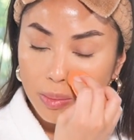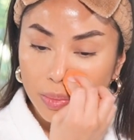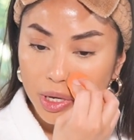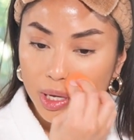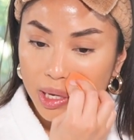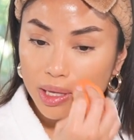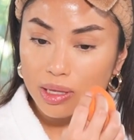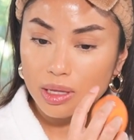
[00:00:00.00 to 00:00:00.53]

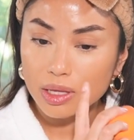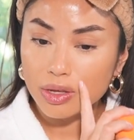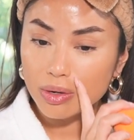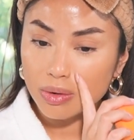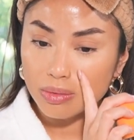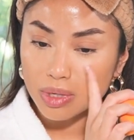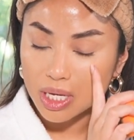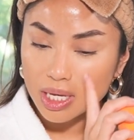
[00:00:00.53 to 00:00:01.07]
but you
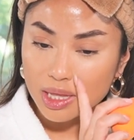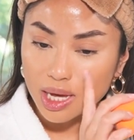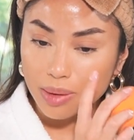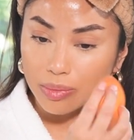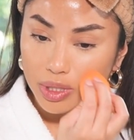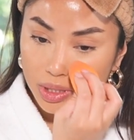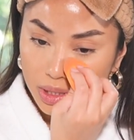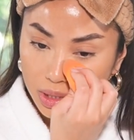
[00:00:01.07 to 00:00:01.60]
don't need
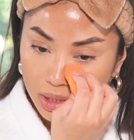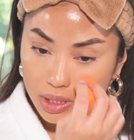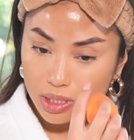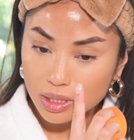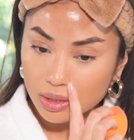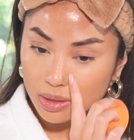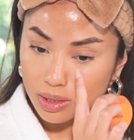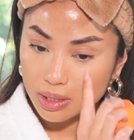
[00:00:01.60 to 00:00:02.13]
that much
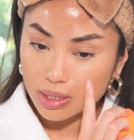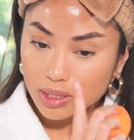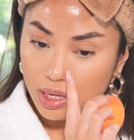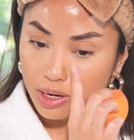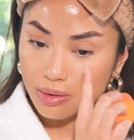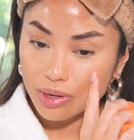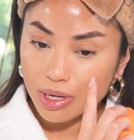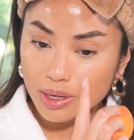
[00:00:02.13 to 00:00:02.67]
concealer in this
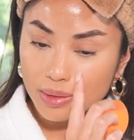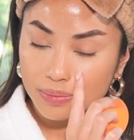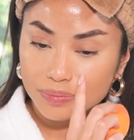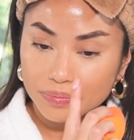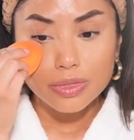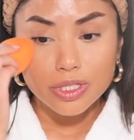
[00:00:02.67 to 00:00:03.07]
area.